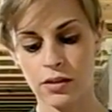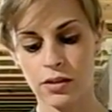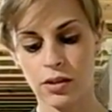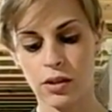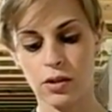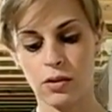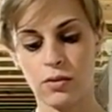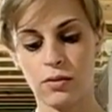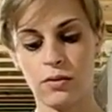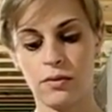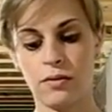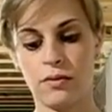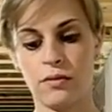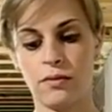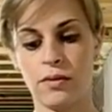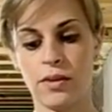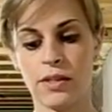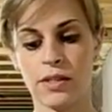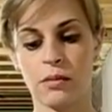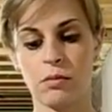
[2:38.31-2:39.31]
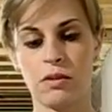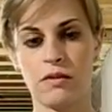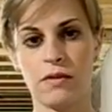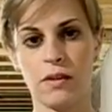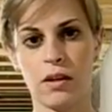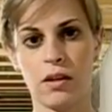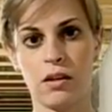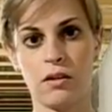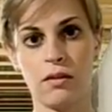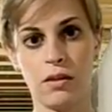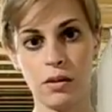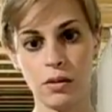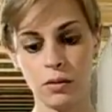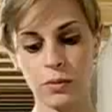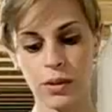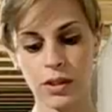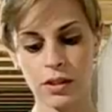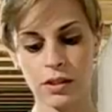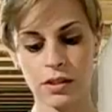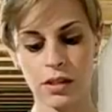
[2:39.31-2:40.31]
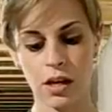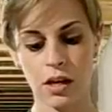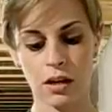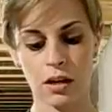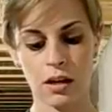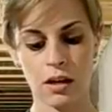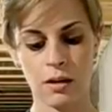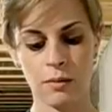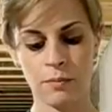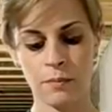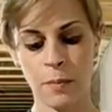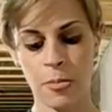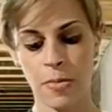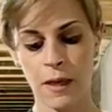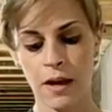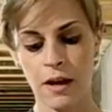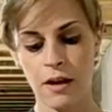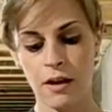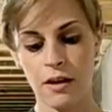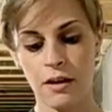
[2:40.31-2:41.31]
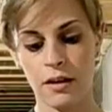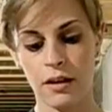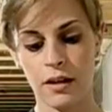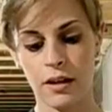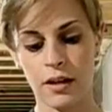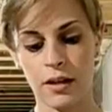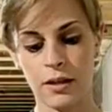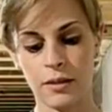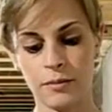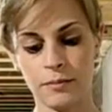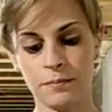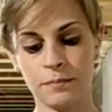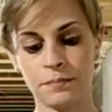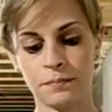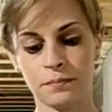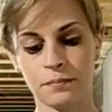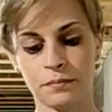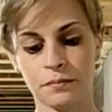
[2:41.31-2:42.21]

So these can be found on littlewheels.com, and